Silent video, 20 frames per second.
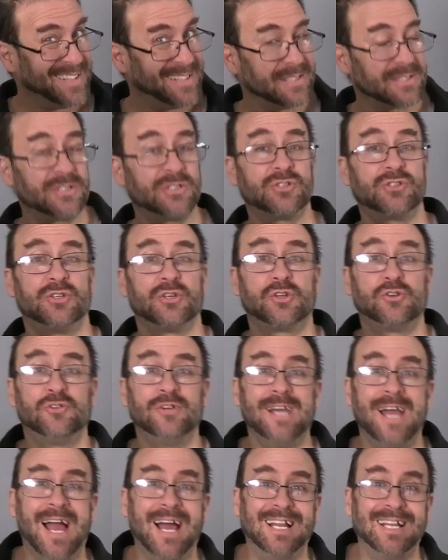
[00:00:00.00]
This is the
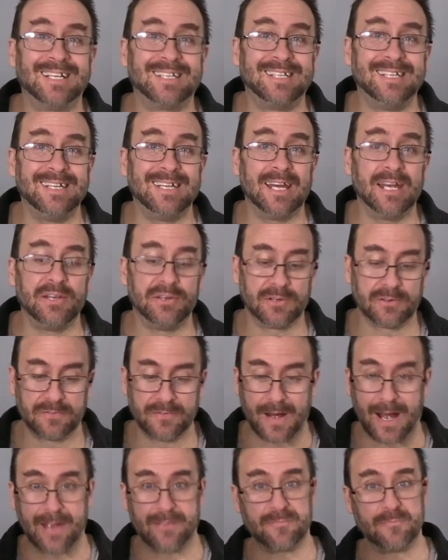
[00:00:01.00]
Creality Ender
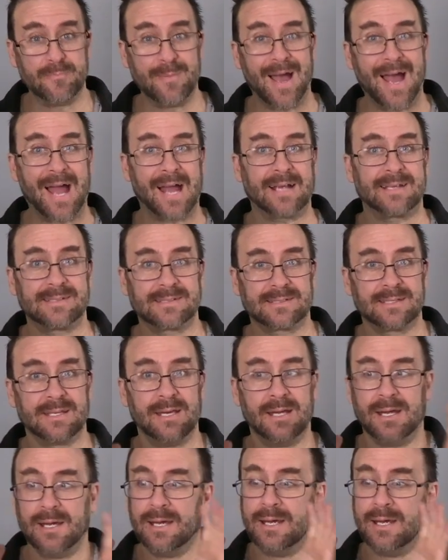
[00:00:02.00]
5 Max.